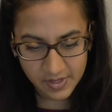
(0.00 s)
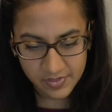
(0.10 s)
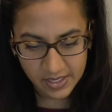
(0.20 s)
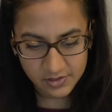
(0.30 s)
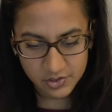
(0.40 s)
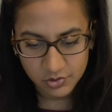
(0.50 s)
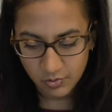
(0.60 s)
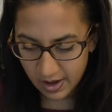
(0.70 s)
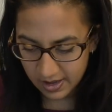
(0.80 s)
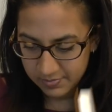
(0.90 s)

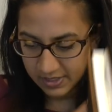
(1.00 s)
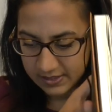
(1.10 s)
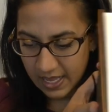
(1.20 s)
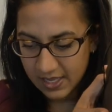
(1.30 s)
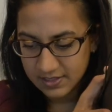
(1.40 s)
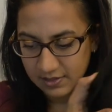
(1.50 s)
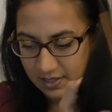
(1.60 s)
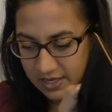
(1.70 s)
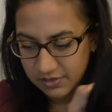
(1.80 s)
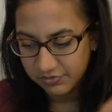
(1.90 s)
describe it as
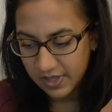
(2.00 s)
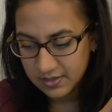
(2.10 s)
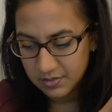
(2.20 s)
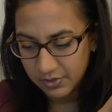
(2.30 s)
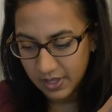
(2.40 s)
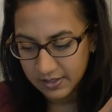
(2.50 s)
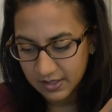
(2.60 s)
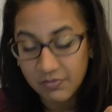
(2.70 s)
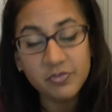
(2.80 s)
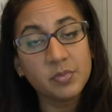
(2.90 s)
light, flexible, and
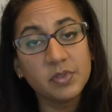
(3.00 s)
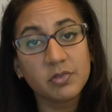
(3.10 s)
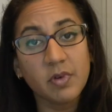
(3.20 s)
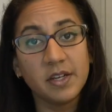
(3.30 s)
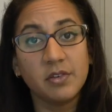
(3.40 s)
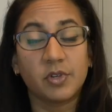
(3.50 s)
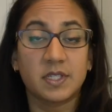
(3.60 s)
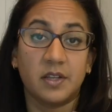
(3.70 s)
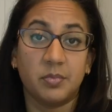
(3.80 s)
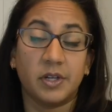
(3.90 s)
comfortable to write in for
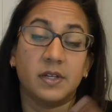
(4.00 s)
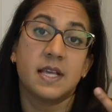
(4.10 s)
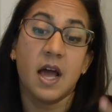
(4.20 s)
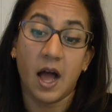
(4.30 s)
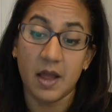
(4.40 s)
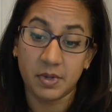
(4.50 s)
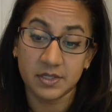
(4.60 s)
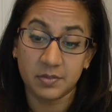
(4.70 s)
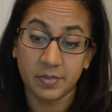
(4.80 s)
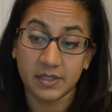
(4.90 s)
extended periods. I
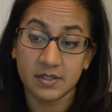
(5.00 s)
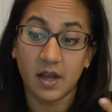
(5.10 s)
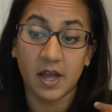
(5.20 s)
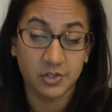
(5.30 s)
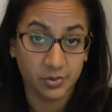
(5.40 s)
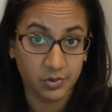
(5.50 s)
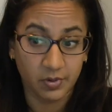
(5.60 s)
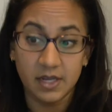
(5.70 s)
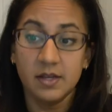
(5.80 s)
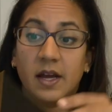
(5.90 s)
must admit, I do
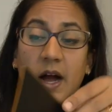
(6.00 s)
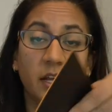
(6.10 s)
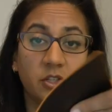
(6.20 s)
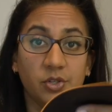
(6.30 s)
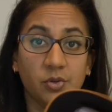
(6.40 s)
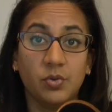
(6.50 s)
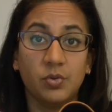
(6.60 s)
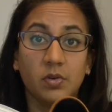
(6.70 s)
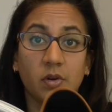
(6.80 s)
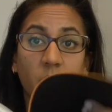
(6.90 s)
agree. I
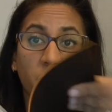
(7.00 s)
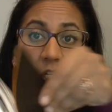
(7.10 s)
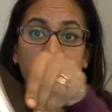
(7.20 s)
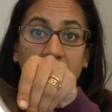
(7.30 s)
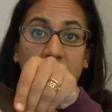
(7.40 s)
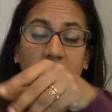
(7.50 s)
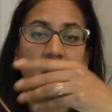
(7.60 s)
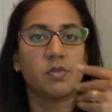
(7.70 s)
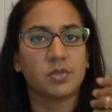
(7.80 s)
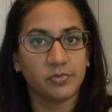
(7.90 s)
do appreciate that the
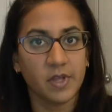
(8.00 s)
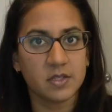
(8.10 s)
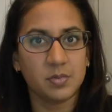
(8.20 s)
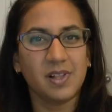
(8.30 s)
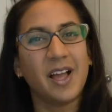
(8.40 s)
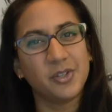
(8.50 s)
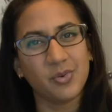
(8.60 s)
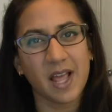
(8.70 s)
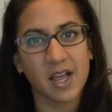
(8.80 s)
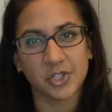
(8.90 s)
covers are flexible. I
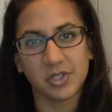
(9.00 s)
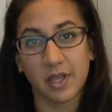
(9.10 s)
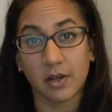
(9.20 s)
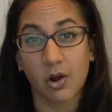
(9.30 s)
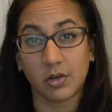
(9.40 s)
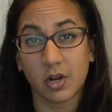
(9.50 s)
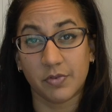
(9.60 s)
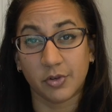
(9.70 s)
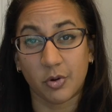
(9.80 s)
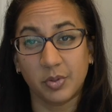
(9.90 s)
don't actually like
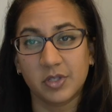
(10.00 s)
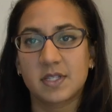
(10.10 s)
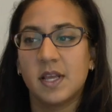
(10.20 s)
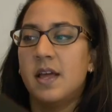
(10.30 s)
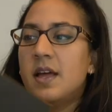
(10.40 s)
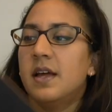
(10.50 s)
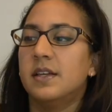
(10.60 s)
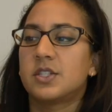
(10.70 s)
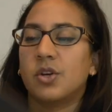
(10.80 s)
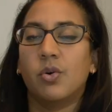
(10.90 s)
hardcover notebooks,
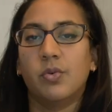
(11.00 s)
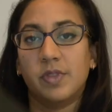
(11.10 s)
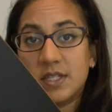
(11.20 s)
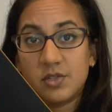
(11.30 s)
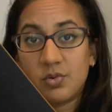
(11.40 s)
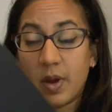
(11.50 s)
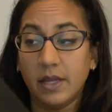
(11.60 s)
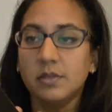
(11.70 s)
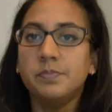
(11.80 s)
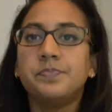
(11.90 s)
so this is
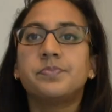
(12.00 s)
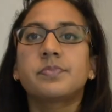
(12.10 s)
great.